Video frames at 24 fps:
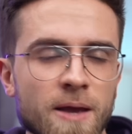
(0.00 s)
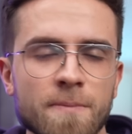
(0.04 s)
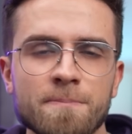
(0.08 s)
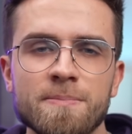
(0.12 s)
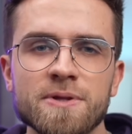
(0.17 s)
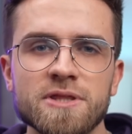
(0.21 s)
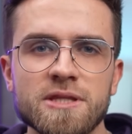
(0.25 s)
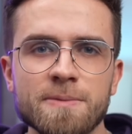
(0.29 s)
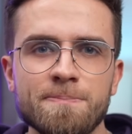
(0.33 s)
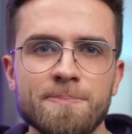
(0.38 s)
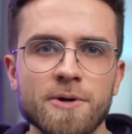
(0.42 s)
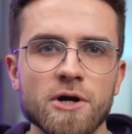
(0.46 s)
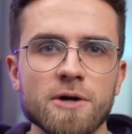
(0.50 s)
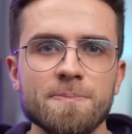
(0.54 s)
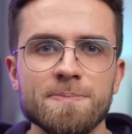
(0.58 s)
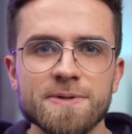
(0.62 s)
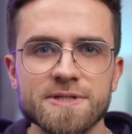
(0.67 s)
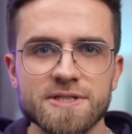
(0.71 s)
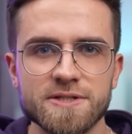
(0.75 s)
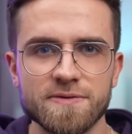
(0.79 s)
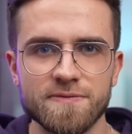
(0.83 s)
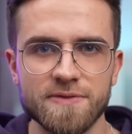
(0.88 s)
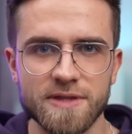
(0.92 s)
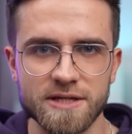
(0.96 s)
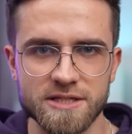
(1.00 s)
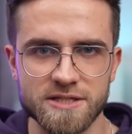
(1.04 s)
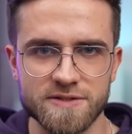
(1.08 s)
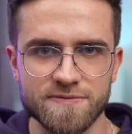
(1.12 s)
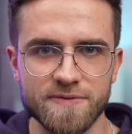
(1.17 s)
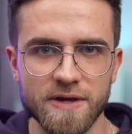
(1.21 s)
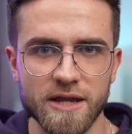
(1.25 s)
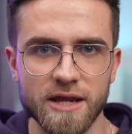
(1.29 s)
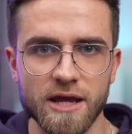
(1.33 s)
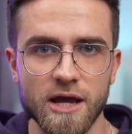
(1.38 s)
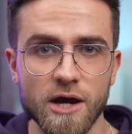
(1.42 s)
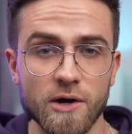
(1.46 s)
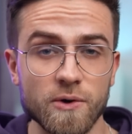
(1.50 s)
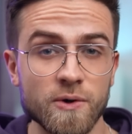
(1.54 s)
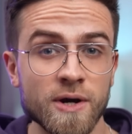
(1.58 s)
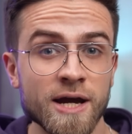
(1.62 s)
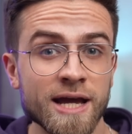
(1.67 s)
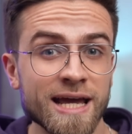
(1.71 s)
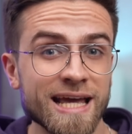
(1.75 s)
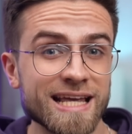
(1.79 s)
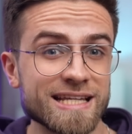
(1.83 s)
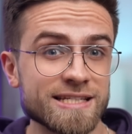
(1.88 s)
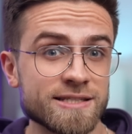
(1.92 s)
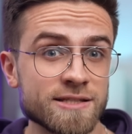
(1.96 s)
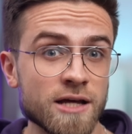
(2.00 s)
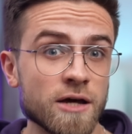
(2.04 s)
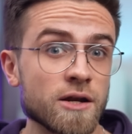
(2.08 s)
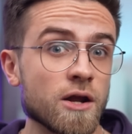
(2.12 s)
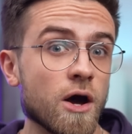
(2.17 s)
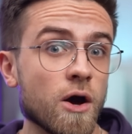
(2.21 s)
but the purpose of this video is not